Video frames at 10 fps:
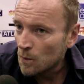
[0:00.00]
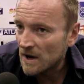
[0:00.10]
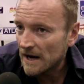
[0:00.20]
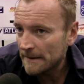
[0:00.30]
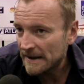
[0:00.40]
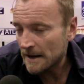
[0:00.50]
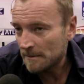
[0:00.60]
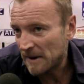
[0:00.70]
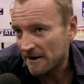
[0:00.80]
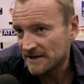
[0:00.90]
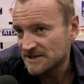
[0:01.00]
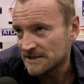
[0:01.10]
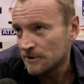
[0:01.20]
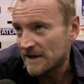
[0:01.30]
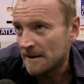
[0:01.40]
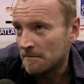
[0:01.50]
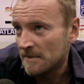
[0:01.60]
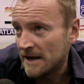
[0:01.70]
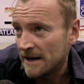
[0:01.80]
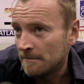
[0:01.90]
Well, Beric doesn't know that.
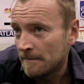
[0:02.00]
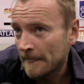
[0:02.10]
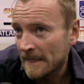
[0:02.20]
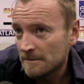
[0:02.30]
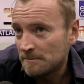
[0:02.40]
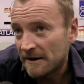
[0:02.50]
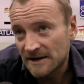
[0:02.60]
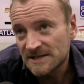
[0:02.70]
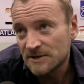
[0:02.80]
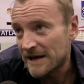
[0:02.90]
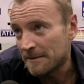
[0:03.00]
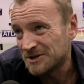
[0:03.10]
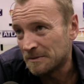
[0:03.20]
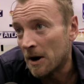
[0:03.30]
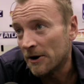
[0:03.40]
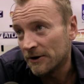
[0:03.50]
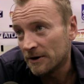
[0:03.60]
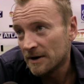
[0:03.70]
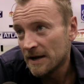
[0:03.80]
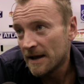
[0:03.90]
Beric doesn't know that much about
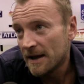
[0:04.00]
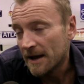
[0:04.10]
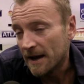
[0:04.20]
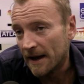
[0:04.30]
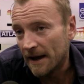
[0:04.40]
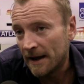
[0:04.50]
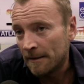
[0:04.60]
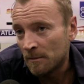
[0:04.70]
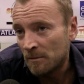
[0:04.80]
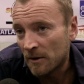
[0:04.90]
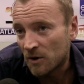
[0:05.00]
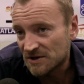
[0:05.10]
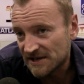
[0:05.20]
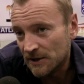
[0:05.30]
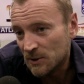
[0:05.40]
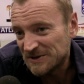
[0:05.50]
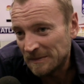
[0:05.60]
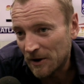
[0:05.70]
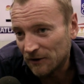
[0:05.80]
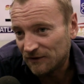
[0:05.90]
her. But of course, he knows
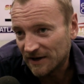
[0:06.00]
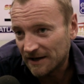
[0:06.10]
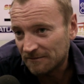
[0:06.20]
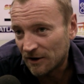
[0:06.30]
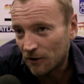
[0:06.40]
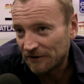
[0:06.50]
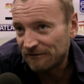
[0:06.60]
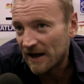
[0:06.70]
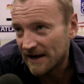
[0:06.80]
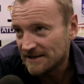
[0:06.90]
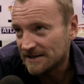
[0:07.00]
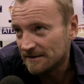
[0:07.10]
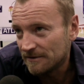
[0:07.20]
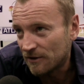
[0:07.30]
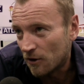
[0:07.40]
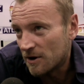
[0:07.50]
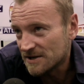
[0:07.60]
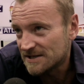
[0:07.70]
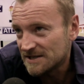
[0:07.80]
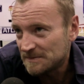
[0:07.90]
about the Lord of Light, and
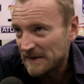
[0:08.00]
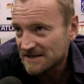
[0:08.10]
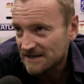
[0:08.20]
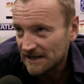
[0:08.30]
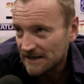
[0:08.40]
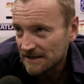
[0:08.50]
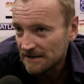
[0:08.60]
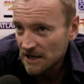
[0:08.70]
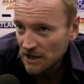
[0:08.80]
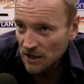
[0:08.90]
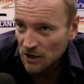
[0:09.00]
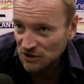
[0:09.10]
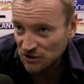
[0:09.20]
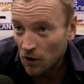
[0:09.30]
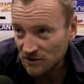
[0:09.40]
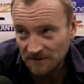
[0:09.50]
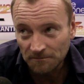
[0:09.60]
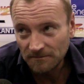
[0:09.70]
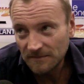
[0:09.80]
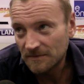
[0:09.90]
Thoros has basically taught
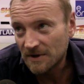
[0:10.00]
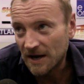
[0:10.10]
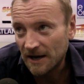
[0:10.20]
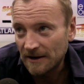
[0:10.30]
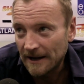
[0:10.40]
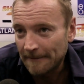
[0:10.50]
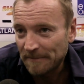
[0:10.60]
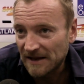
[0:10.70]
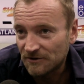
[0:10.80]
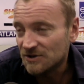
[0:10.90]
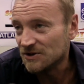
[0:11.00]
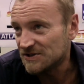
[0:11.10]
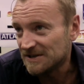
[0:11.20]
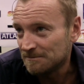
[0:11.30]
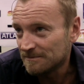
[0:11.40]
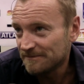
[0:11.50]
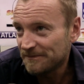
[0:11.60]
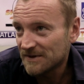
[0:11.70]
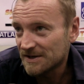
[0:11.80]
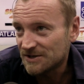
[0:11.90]
him and introduced him
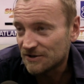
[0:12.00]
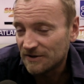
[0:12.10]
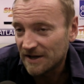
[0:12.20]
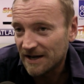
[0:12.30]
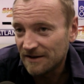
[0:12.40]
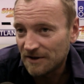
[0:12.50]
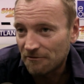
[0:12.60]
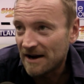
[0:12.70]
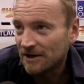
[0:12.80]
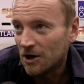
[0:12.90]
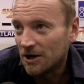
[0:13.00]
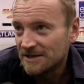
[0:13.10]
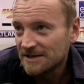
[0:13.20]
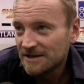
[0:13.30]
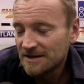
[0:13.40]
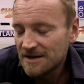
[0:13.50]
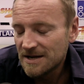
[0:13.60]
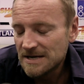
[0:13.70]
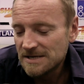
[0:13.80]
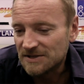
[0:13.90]
to the Red God.
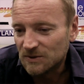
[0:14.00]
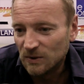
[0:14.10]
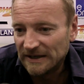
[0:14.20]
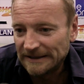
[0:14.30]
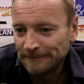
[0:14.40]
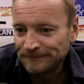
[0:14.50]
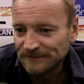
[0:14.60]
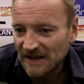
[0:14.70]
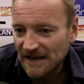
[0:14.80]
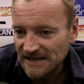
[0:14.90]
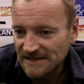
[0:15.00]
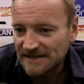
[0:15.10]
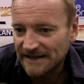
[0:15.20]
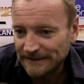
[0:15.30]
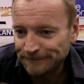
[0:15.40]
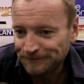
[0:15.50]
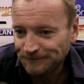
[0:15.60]
So there's so